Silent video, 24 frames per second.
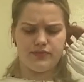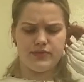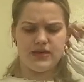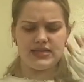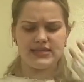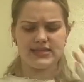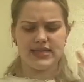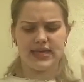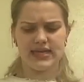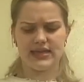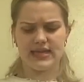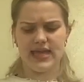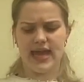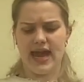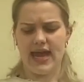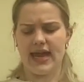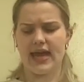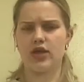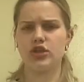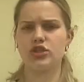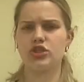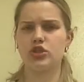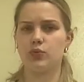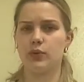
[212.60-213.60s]
things like that.
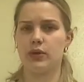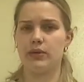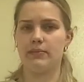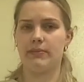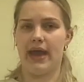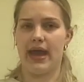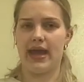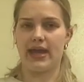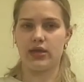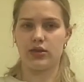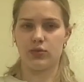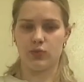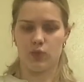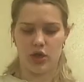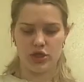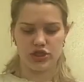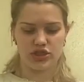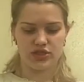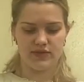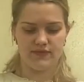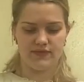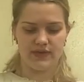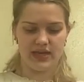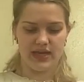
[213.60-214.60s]
I also went back and
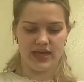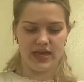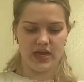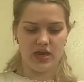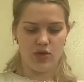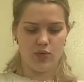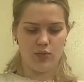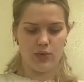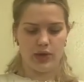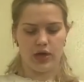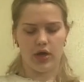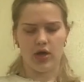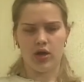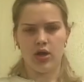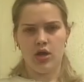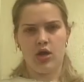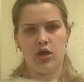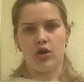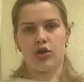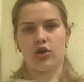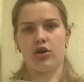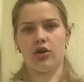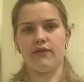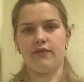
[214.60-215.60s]
watched the video where
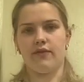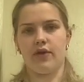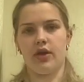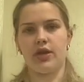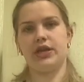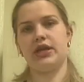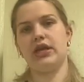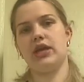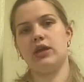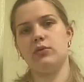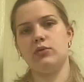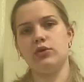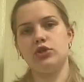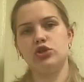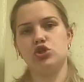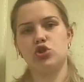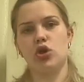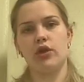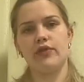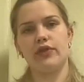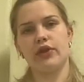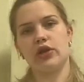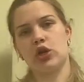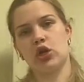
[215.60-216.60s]
Kurt Vonnegut would
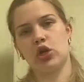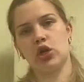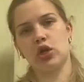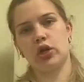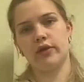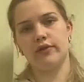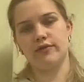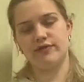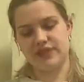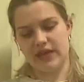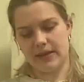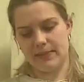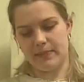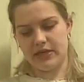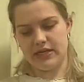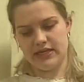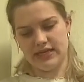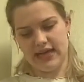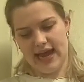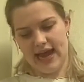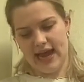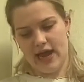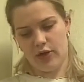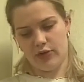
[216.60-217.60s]
draw the curves up and
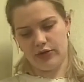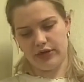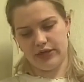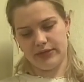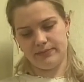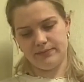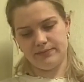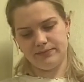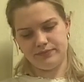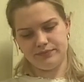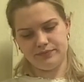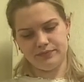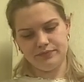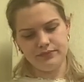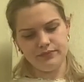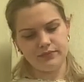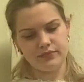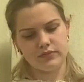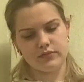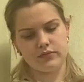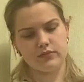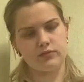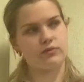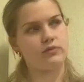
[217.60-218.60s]
down, and
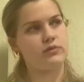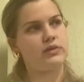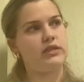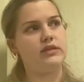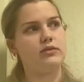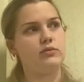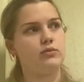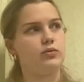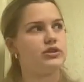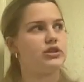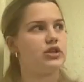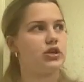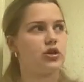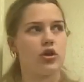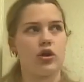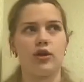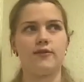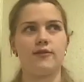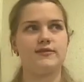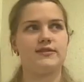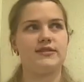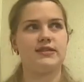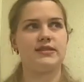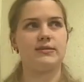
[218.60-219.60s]
with the
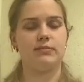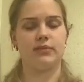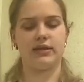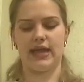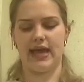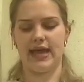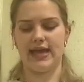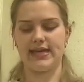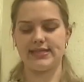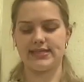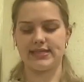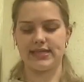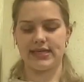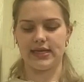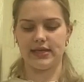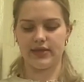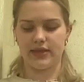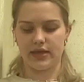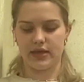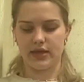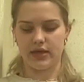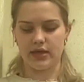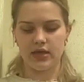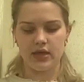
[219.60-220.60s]
curves symbolizing
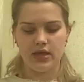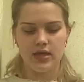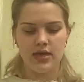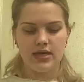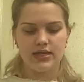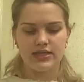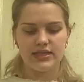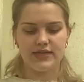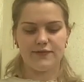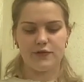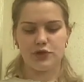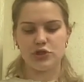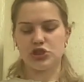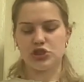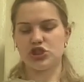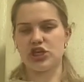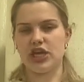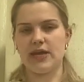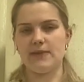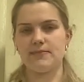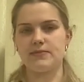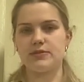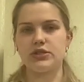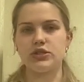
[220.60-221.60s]
the different
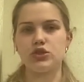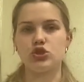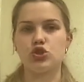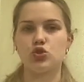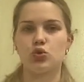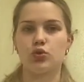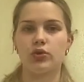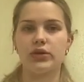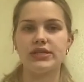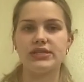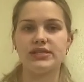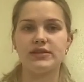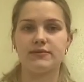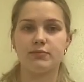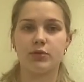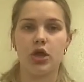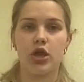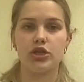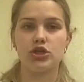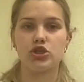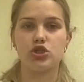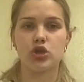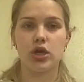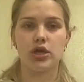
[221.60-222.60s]
shapes and stories of
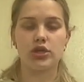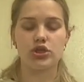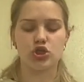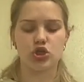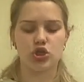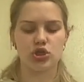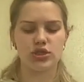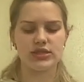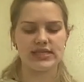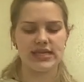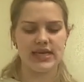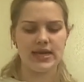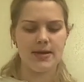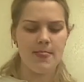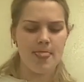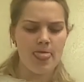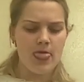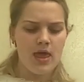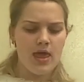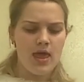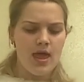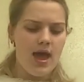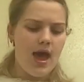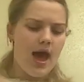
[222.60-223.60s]
plot structures. And
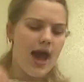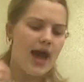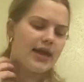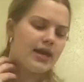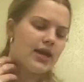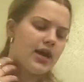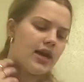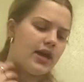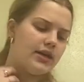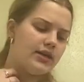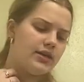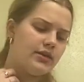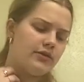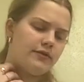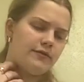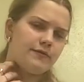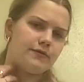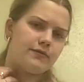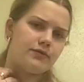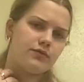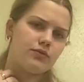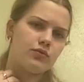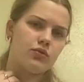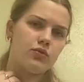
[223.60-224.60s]
I kind
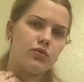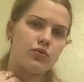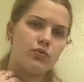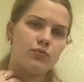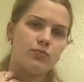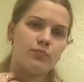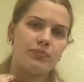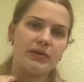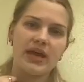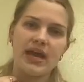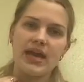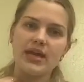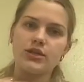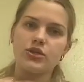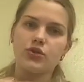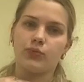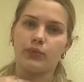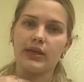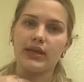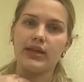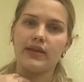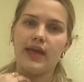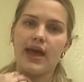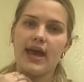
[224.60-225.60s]
of began to
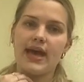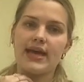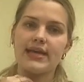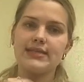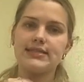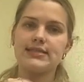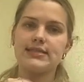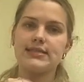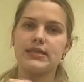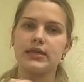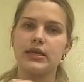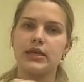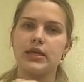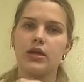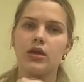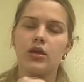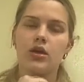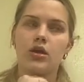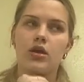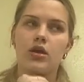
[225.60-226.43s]
realize that